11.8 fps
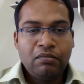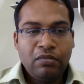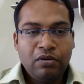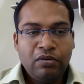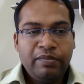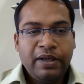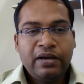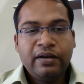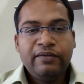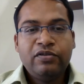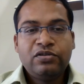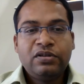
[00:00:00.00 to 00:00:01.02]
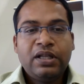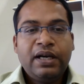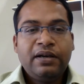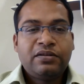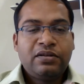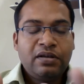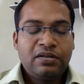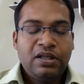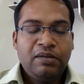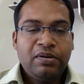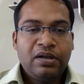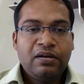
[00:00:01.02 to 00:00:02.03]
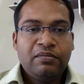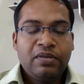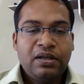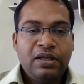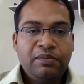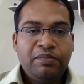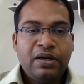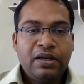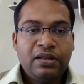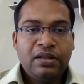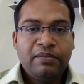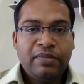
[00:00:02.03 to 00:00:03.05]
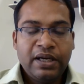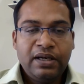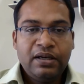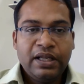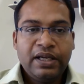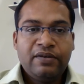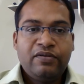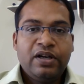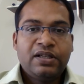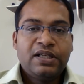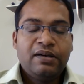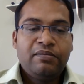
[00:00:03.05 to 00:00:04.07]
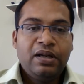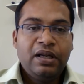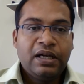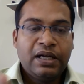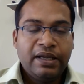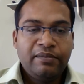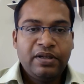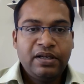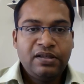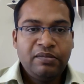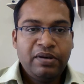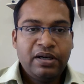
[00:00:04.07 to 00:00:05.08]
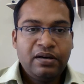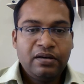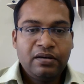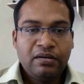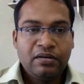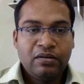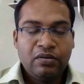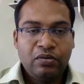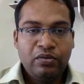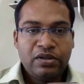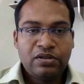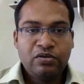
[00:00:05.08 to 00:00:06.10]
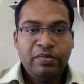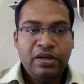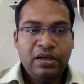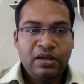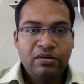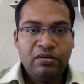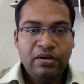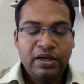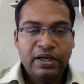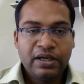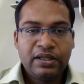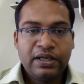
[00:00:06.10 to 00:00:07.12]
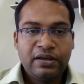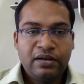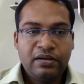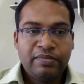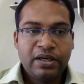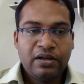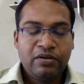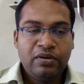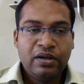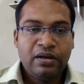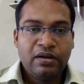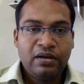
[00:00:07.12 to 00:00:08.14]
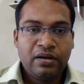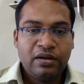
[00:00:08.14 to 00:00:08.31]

don't be confused on that, just keep it in the mind. Like for example, I am the recipient who is to be deduct that the particular